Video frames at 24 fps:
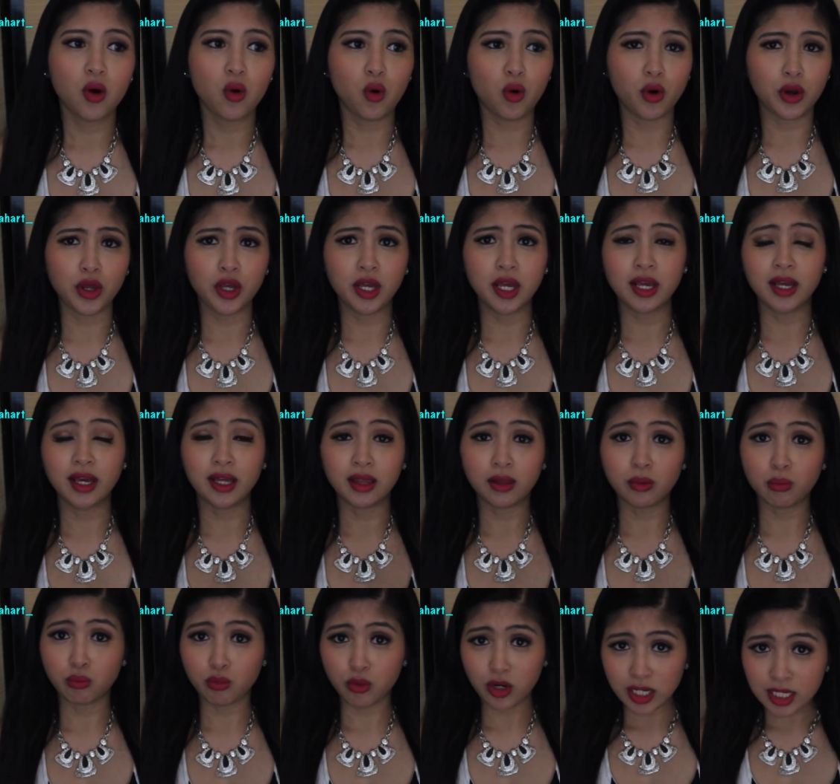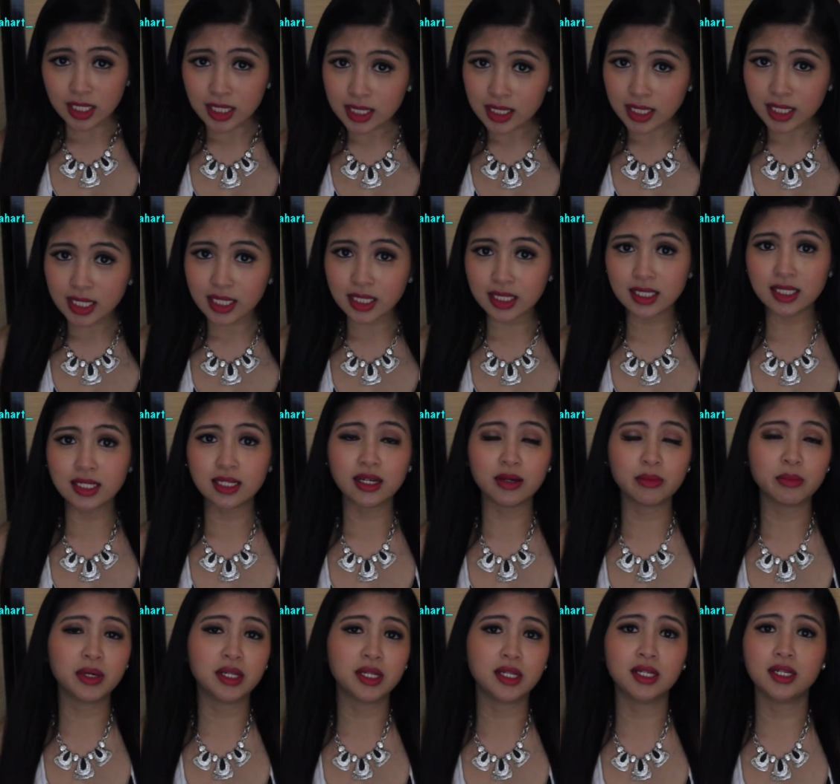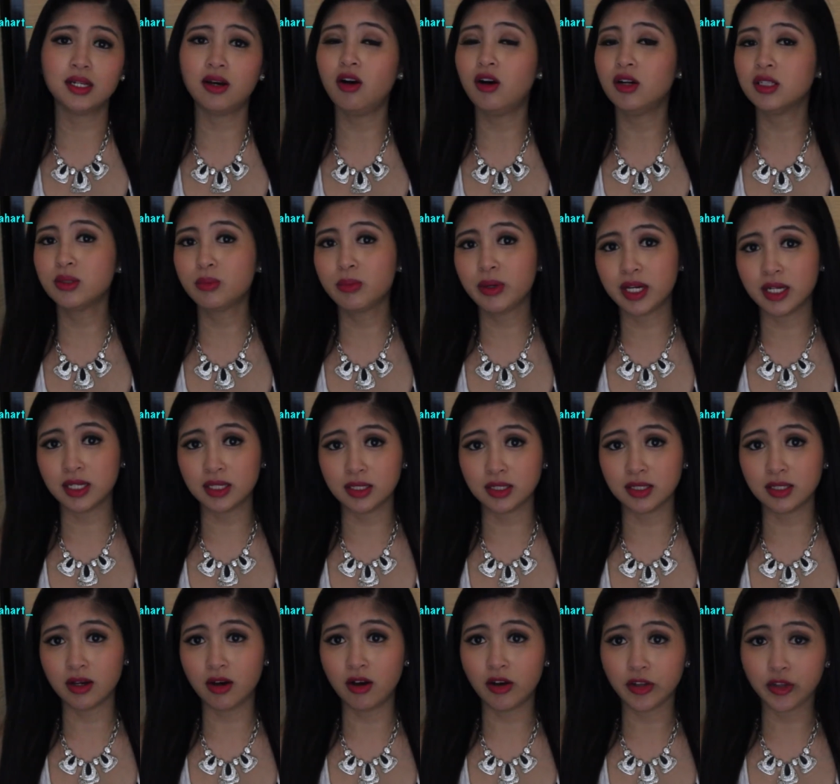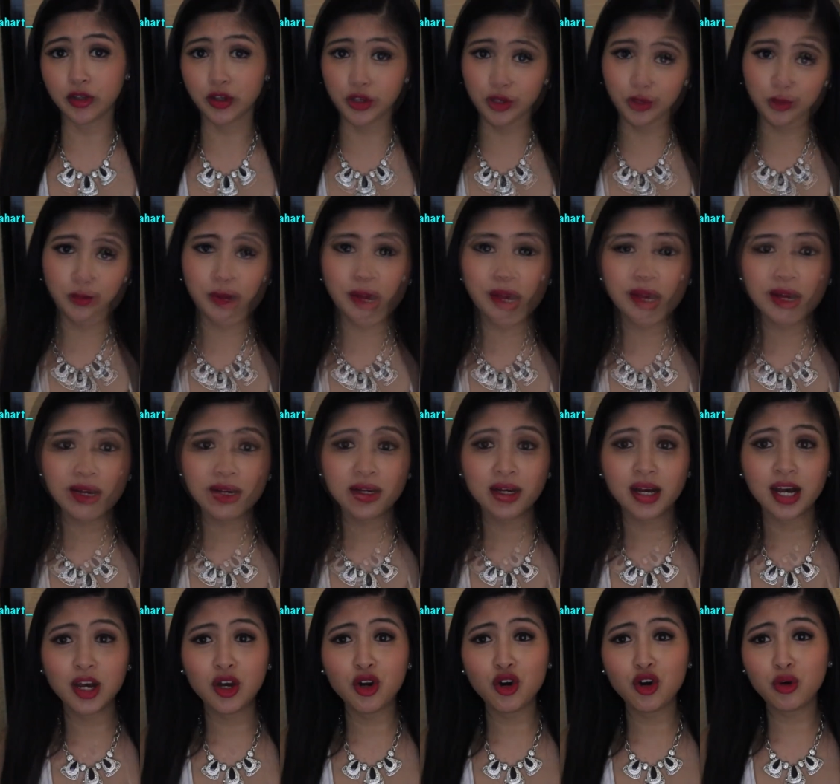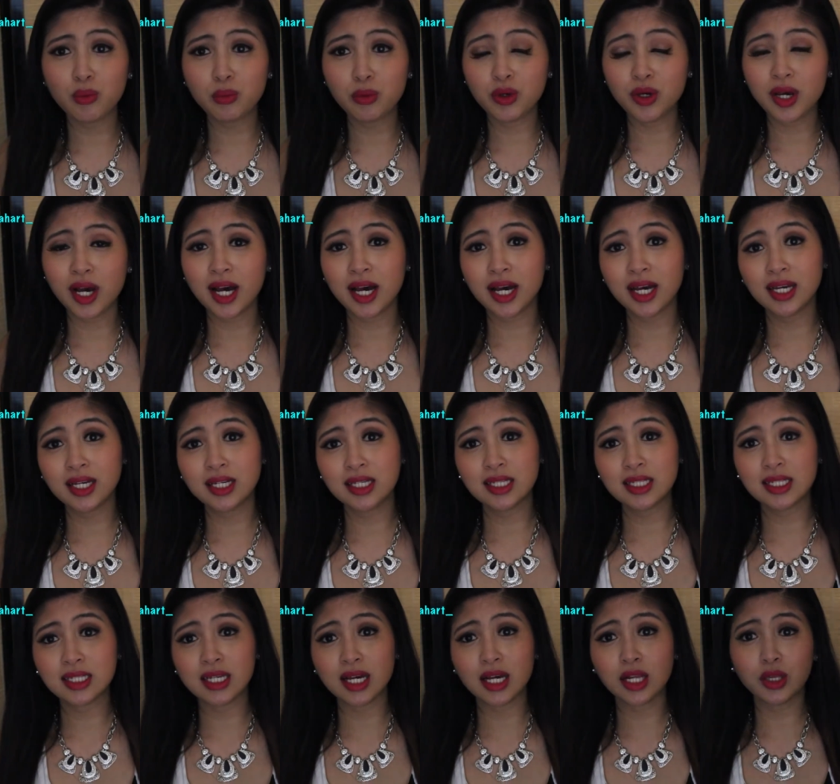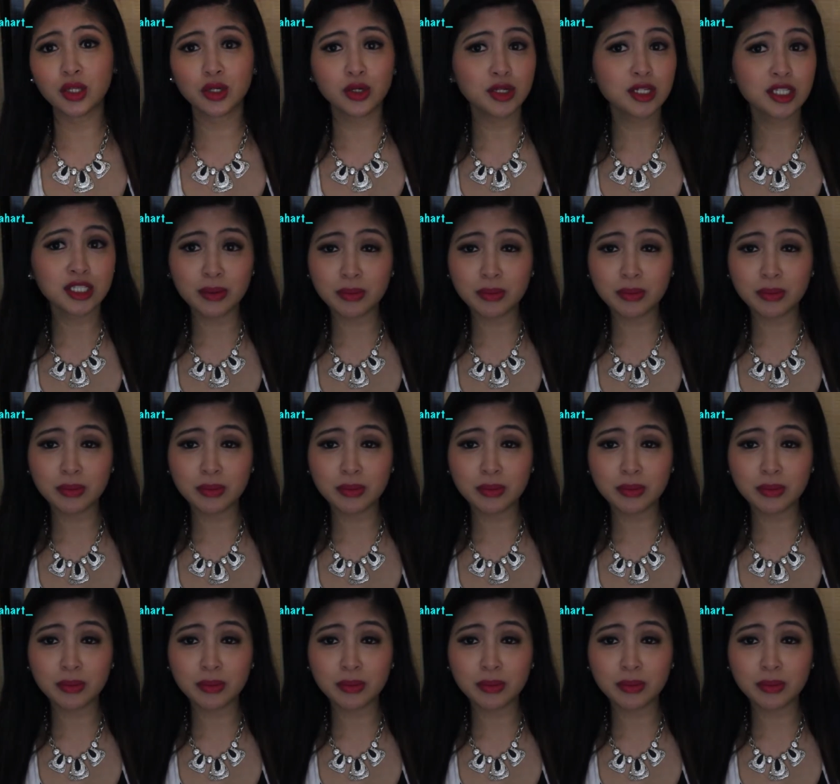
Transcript: or you can get the bracelet. I mean, it all depends on you. I hope you guys learned